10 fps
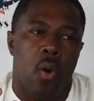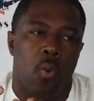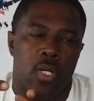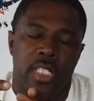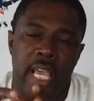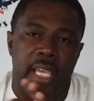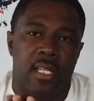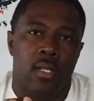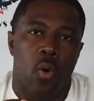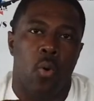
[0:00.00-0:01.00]
were
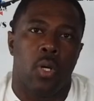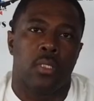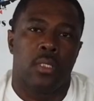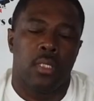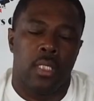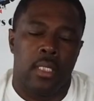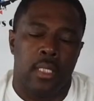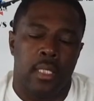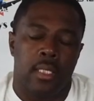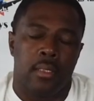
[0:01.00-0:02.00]
taken on
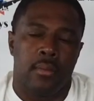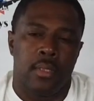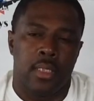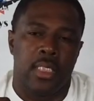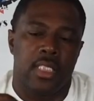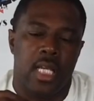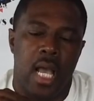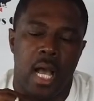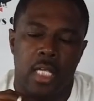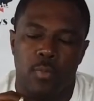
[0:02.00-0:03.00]
the DJI
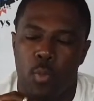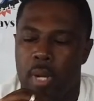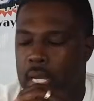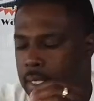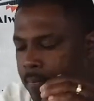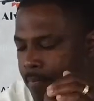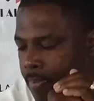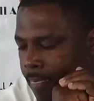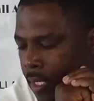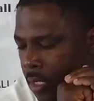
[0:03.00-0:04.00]
Osmo Pockets.
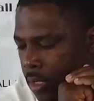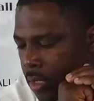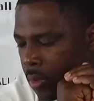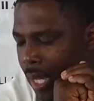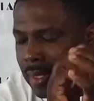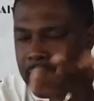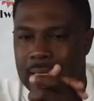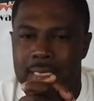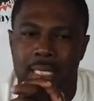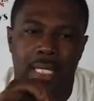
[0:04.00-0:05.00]
So I think
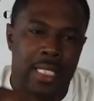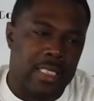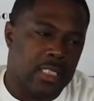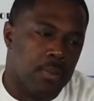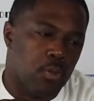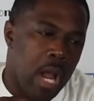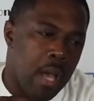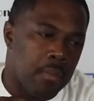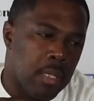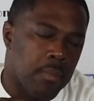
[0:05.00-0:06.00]
that's it. Click the
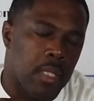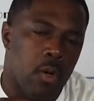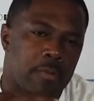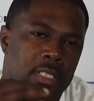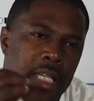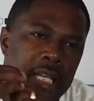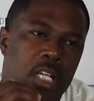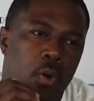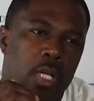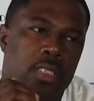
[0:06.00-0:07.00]
subscribe button below. If there's any
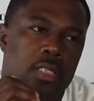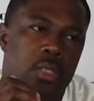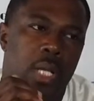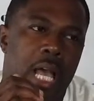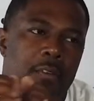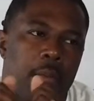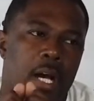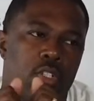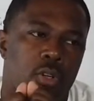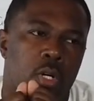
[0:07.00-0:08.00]
questions you have
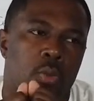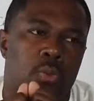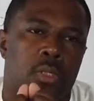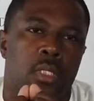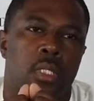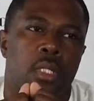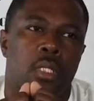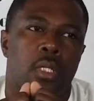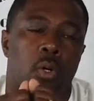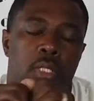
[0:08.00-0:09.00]
about drones
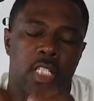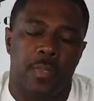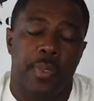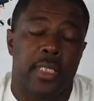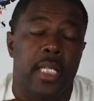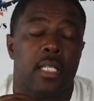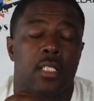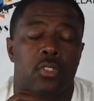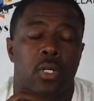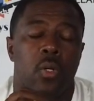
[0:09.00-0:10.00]
or this
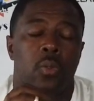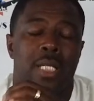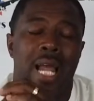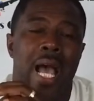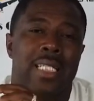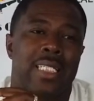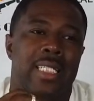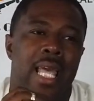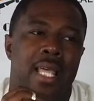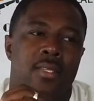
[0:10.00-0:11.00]
particular drone that I
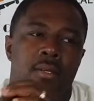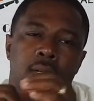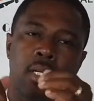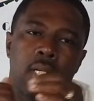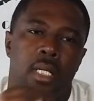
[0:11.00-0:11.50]
didn't answer,